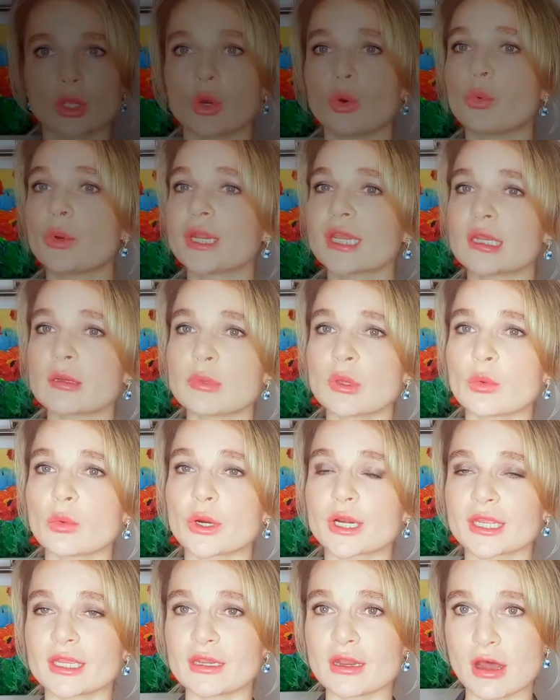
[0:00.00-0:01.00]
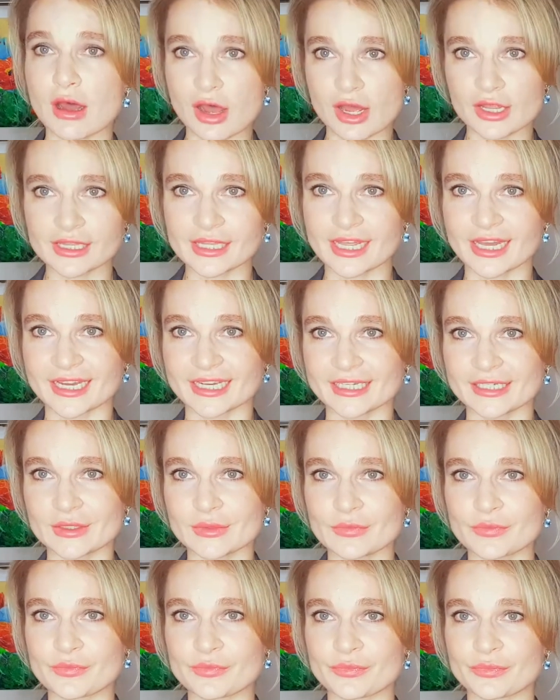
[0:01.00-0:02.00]
We're going to be working
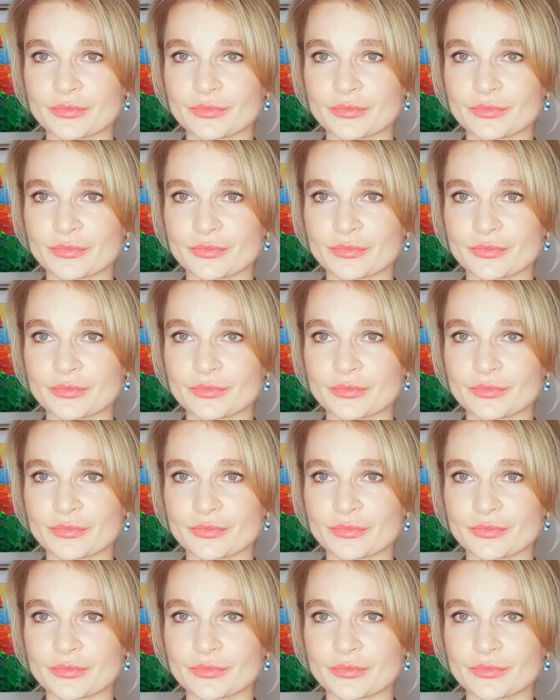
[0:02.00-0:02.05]
online,